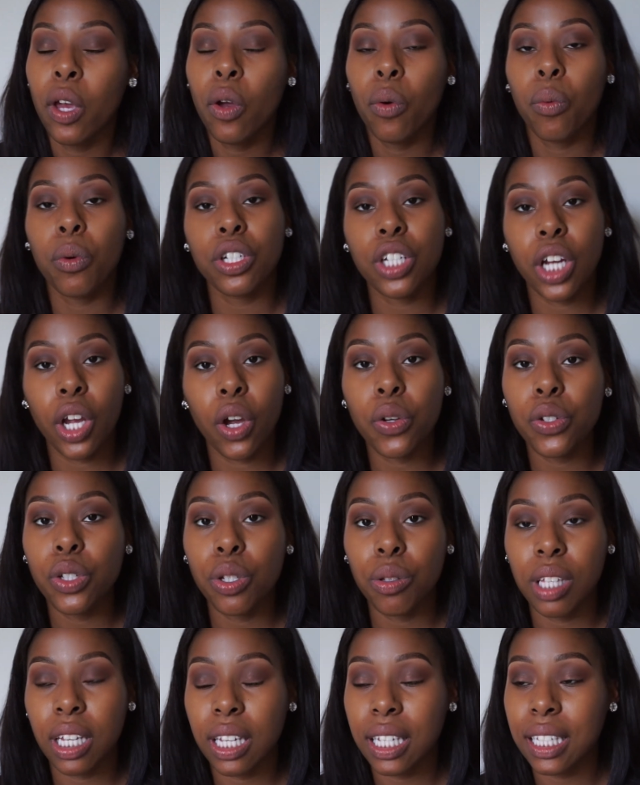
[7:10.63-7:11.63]
which I also
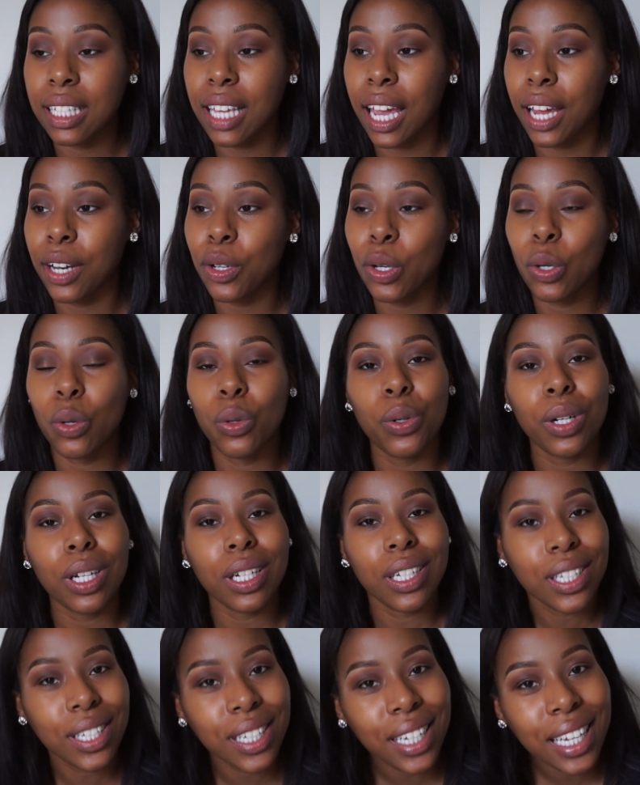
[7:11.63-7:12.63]
think is kind of cool,
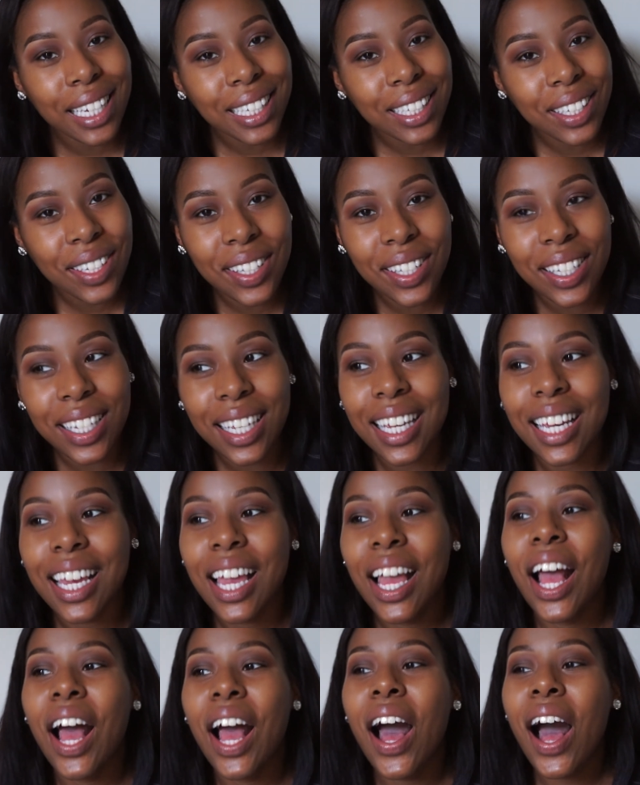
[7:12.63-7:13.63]
because you get to see
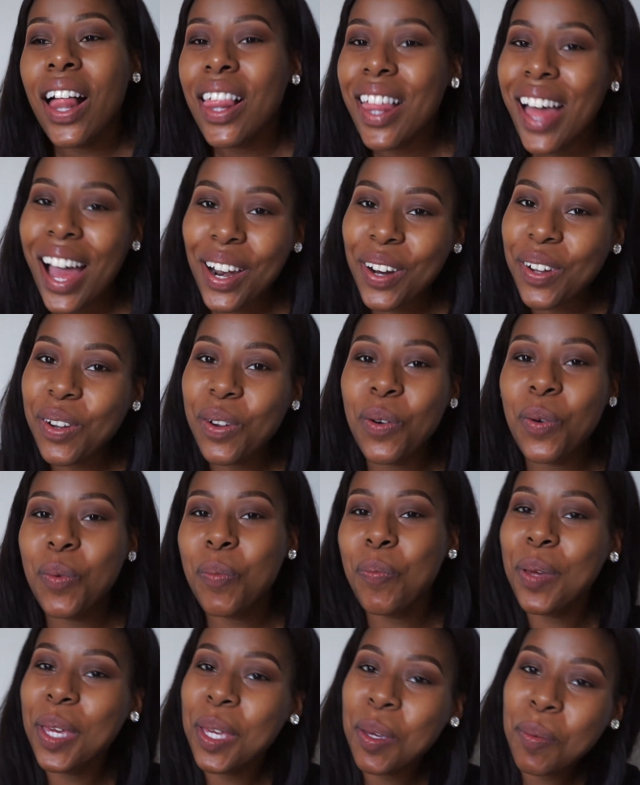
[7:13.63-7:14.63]
a lot of cool
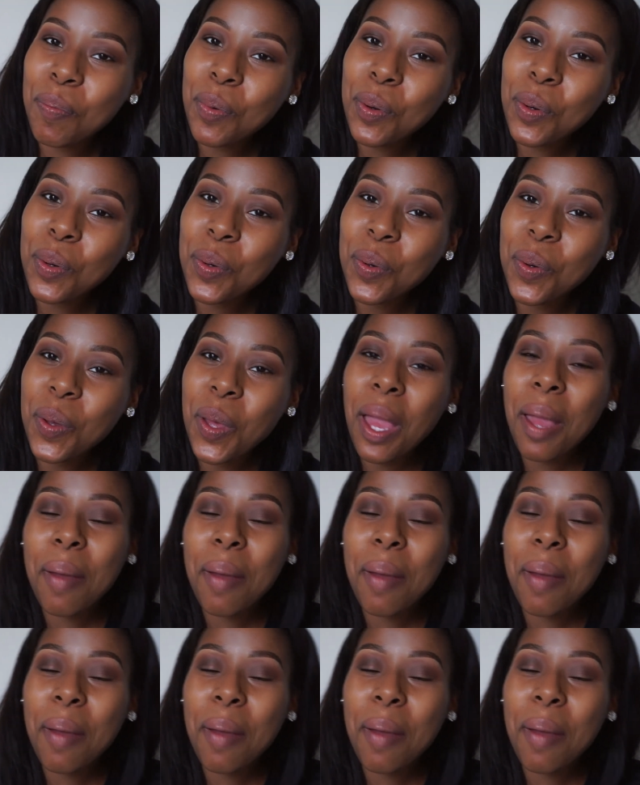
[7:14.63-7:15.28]
people,